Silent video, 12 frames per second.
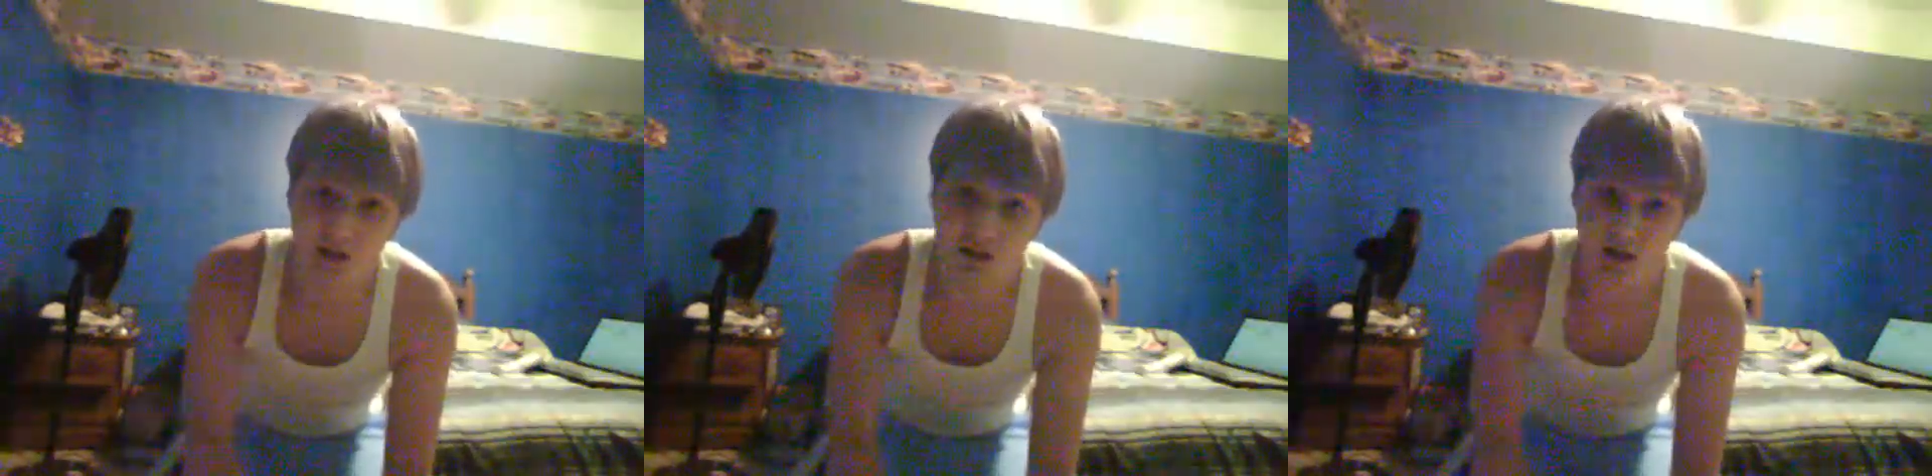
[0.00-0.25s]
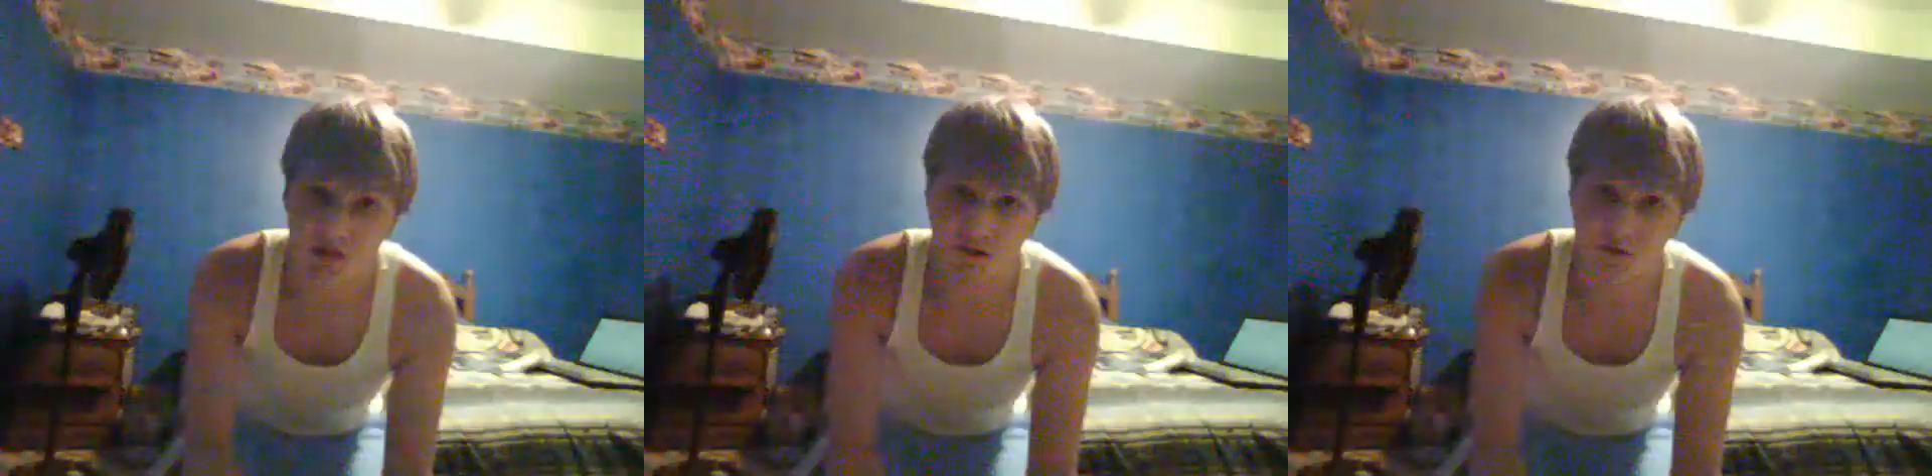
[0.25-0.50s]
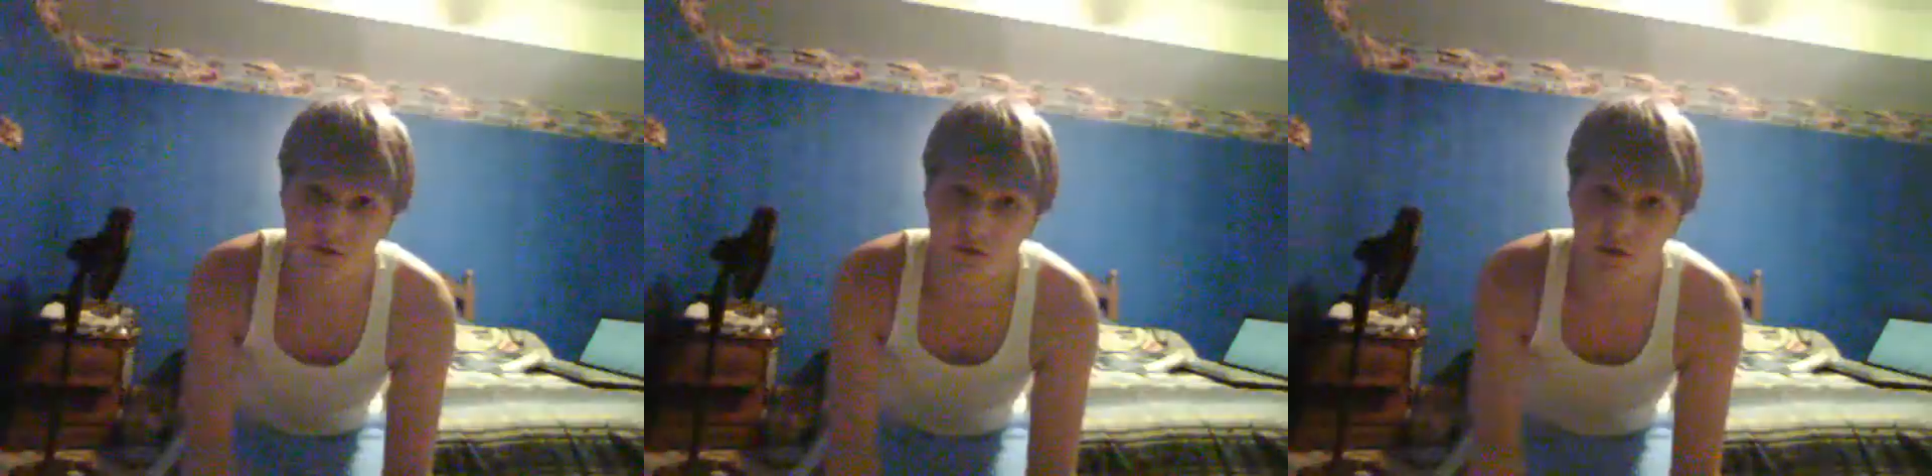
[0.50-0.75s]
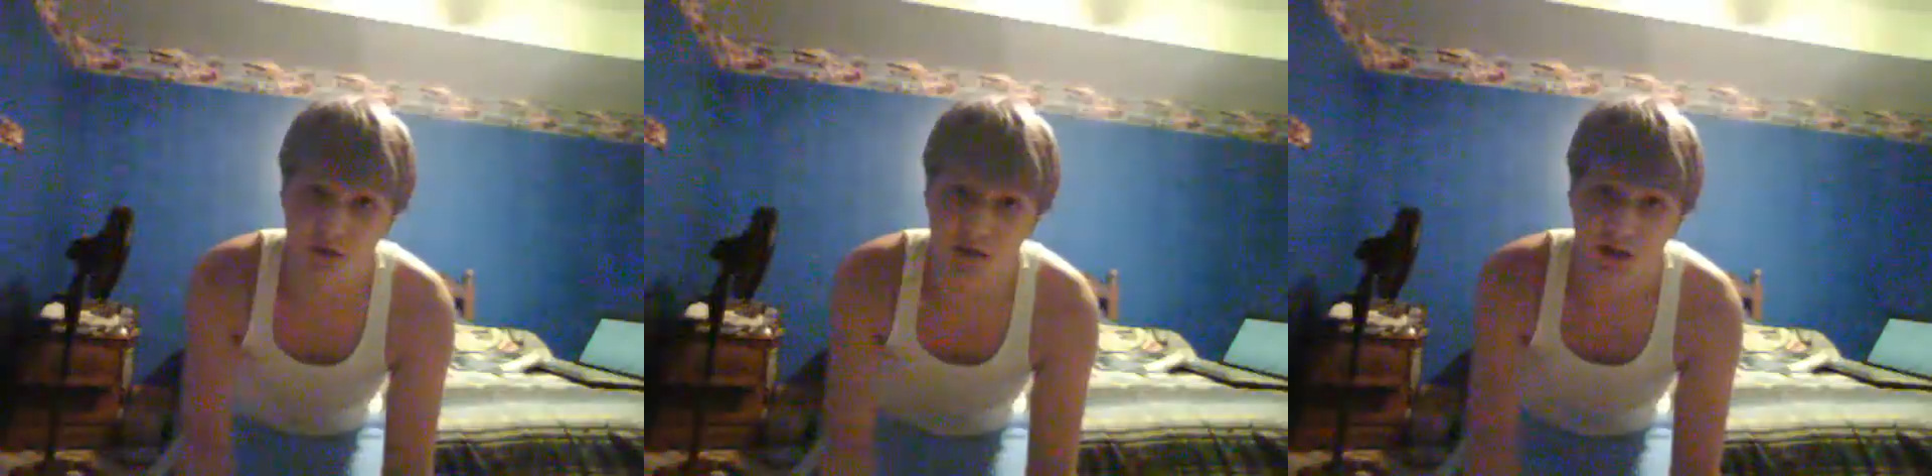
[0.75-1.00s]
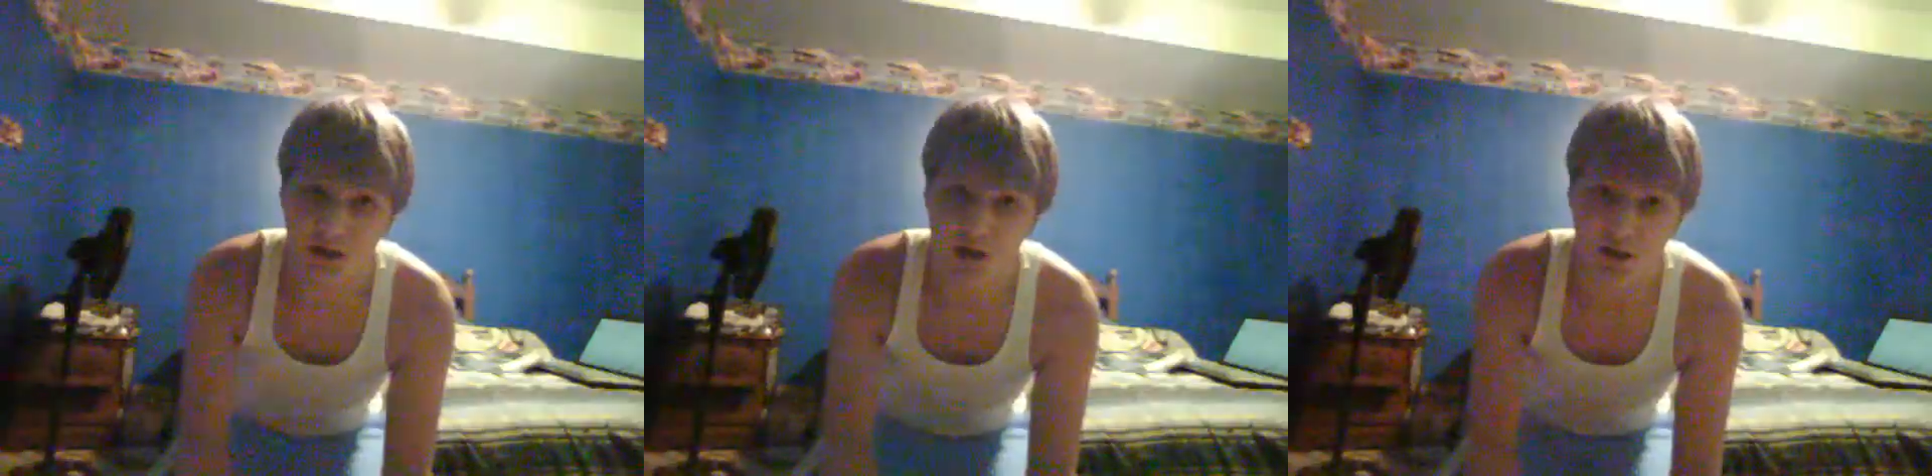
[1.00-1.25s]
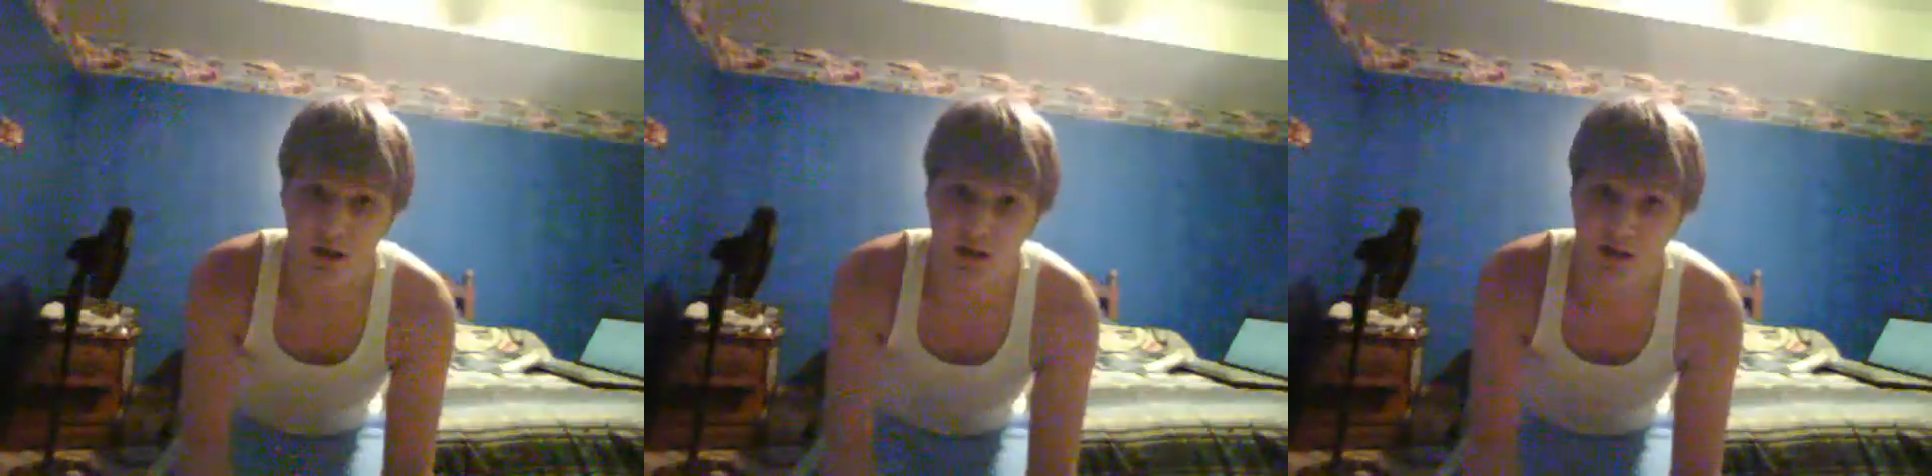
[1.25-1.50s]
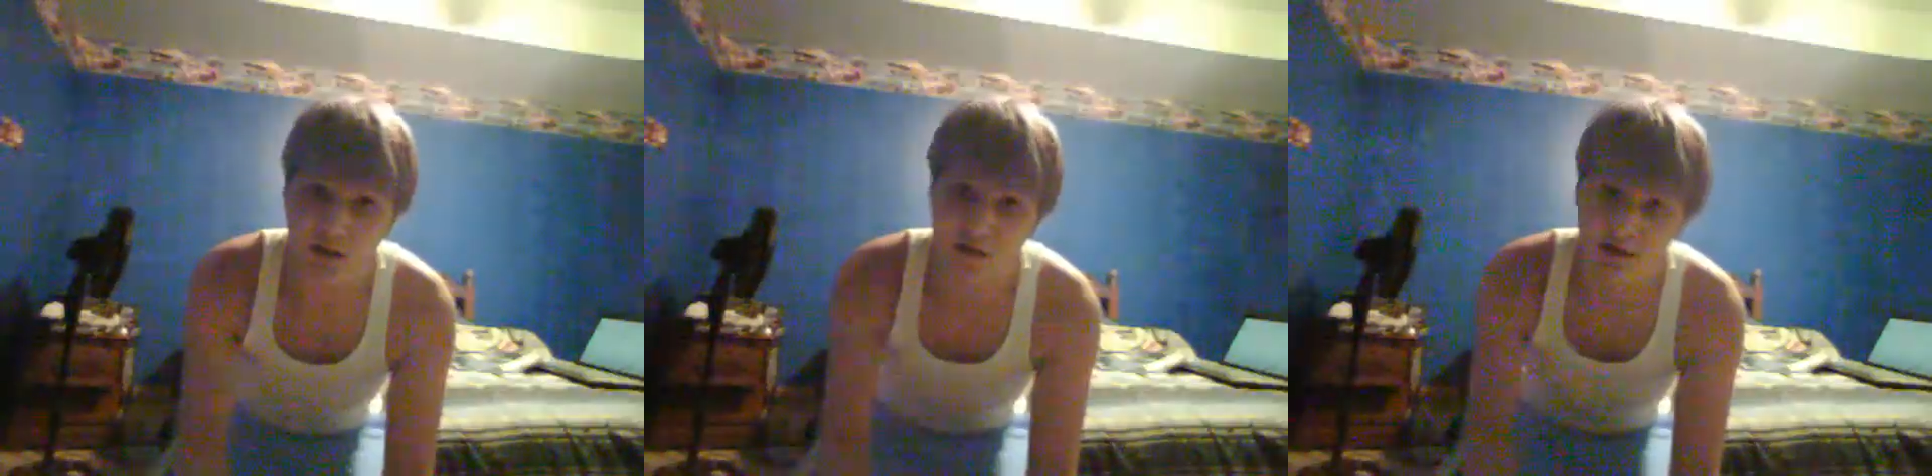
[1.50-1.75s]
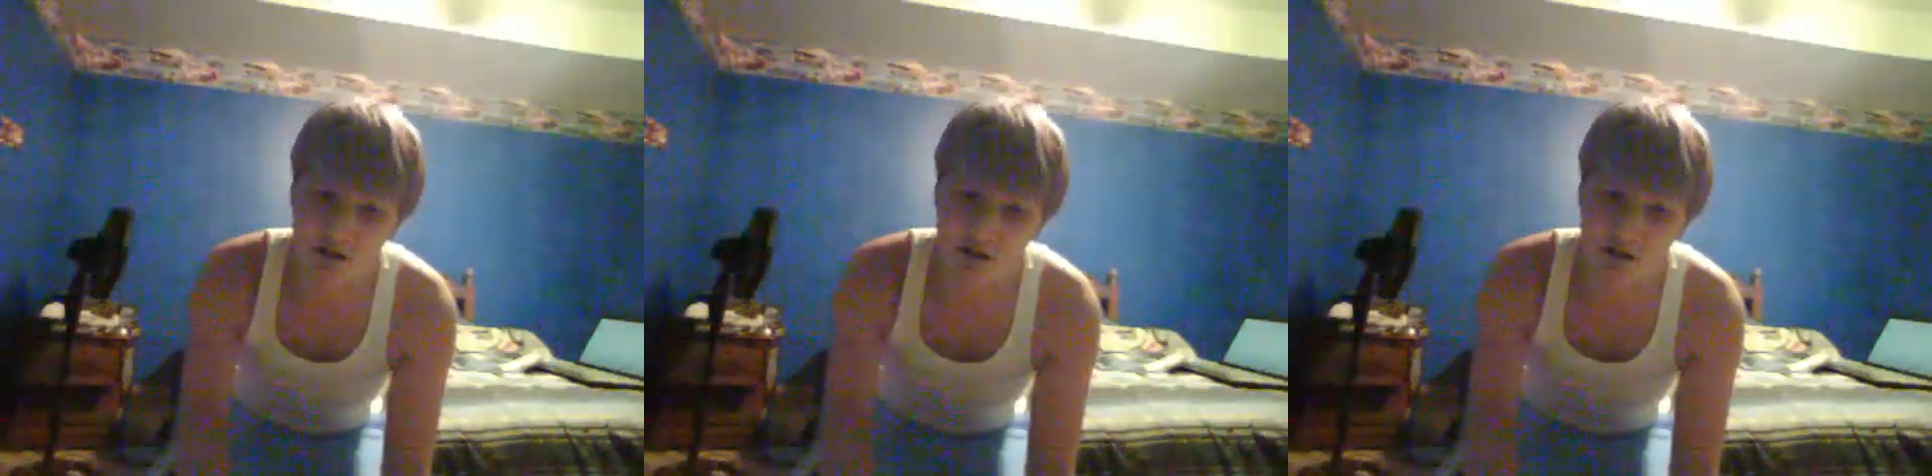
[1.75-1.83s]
in hell of winning a lot of games this